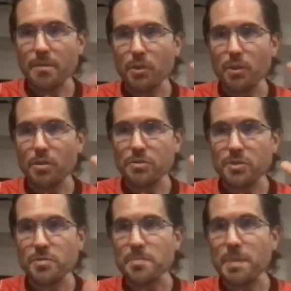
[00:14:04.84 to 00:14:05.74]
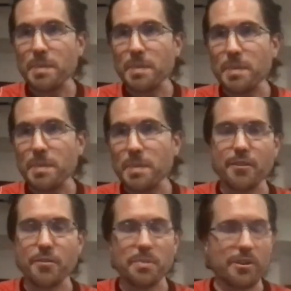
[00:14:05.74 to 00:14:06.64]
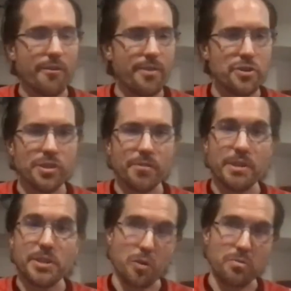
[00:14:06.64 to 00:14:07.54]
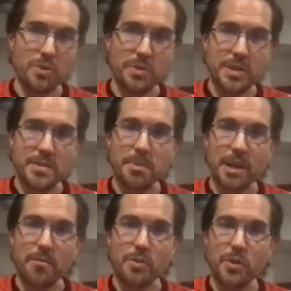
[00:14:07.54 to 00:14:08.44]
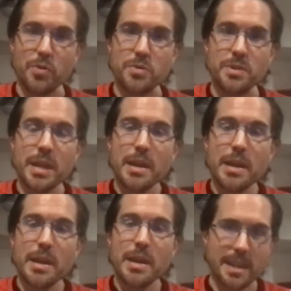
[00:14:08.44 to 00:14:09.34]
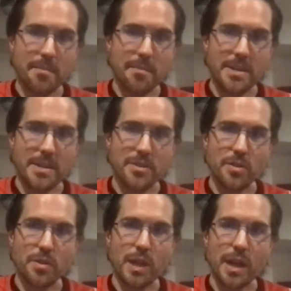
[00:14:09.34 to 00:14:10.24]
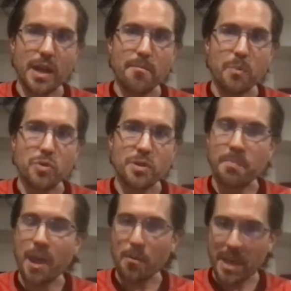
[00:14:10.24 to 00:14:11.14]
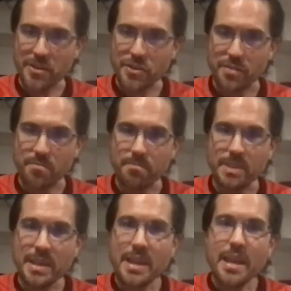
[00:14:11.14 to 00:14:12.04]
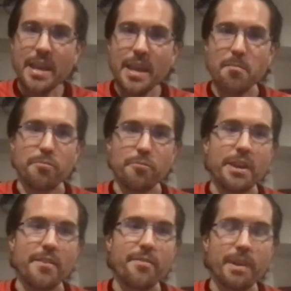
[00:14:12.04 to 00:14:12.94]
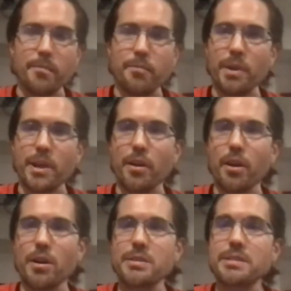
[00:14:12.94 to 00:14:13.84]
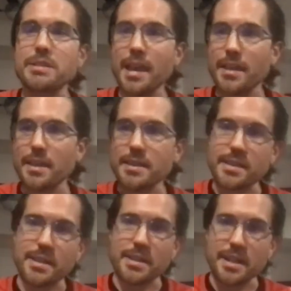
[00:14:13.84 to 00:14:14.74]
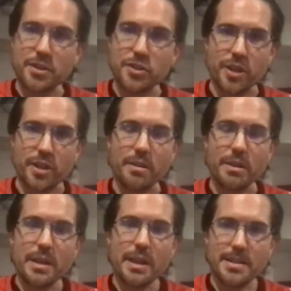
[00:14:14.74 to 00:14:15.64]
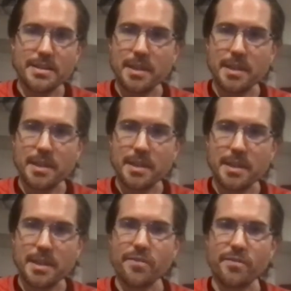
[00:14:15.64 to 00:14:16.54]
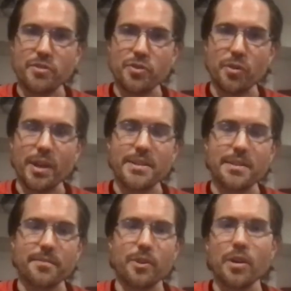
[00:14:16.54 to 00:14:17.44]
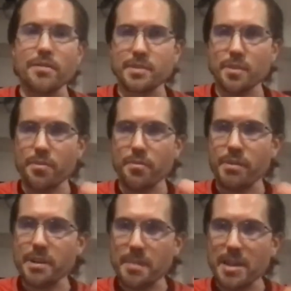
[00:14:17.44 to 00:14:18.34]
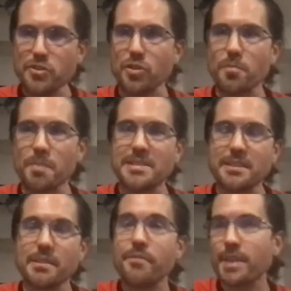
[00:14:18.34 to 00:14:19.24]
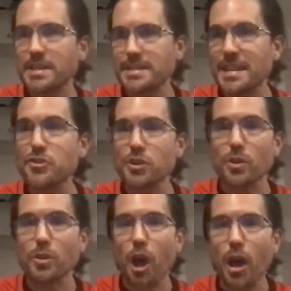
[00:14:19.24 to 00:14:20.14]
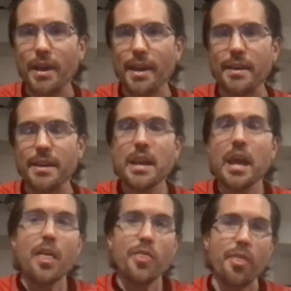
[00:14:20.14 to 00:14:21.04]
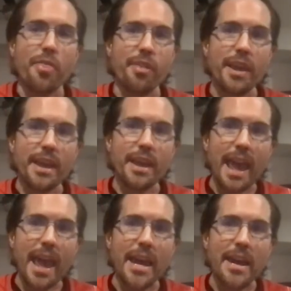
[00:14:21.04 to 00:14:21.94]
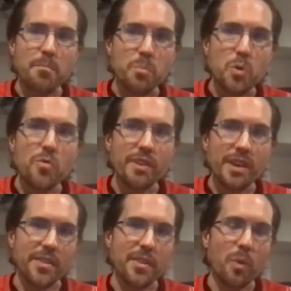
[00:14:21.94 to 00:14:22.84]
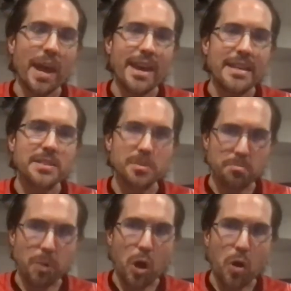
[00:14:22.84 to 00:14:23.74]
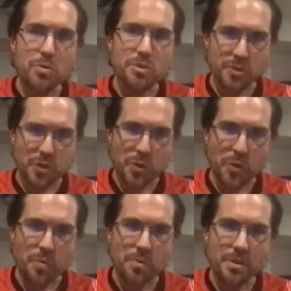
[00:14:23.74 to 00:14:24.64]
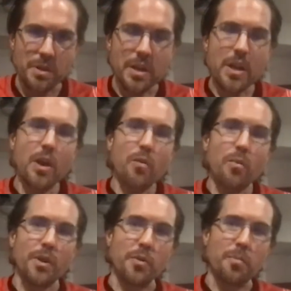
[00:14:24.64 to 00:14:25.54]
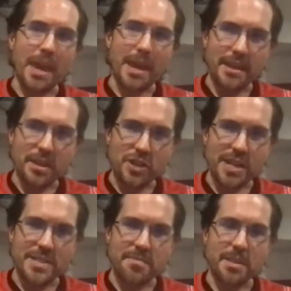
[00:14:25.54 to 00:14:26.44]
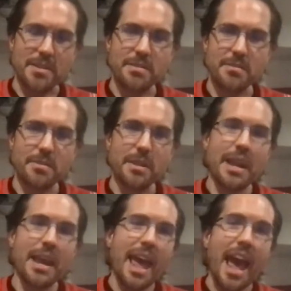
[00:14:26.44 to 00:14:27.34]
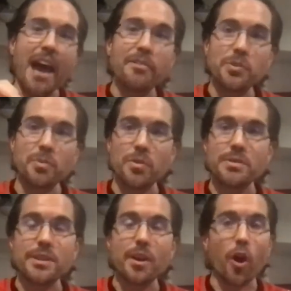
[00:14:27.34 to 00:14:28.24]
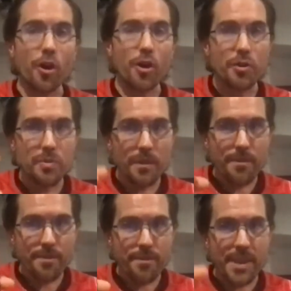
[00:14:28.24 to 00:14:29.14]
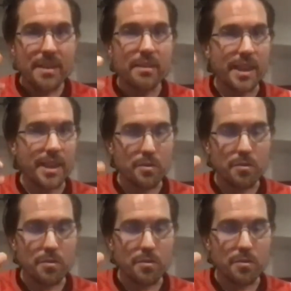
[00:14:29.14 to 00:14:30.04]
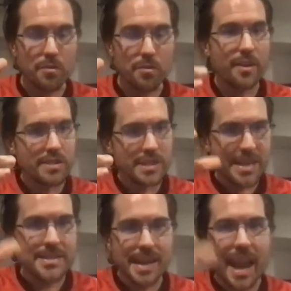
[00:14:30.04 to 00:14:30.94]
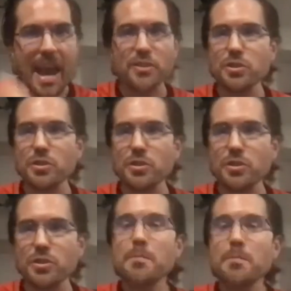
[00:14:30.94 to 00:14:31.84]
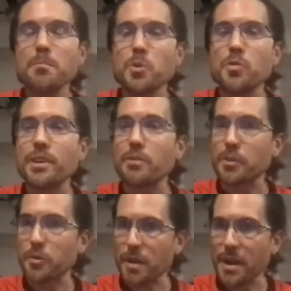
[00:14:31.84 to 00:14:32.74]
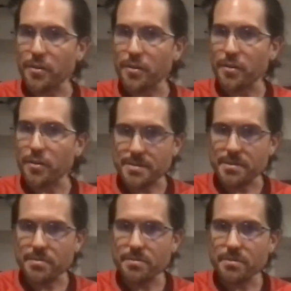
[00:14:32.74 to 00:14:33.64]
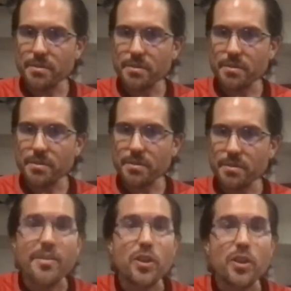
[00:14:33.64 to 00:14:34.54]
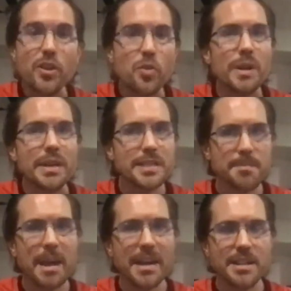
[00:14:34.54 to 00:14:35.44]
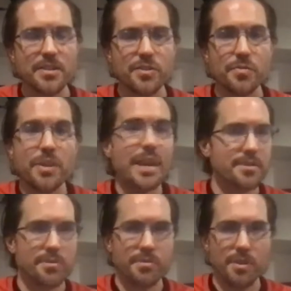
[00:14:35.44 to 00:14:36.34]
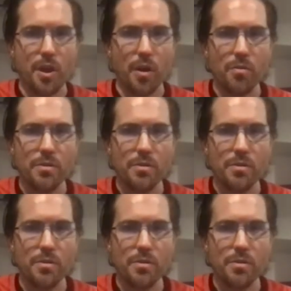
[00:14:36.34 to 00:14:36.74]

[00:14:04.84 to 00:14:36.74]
will also use my hands here. And Blair, officially, we don't do this, but I will use my segmental motion palpation. In brief, if we are saying that this condition, a subluxation of the joint, involves 3-dimensional, basically fixation locking, the thing ain't moving the way it's supposed to. When you make an adjustment, afterwards, are you feeling with your fingers, is it actually moving with greater ease, the way that you would expect it to, yes or no?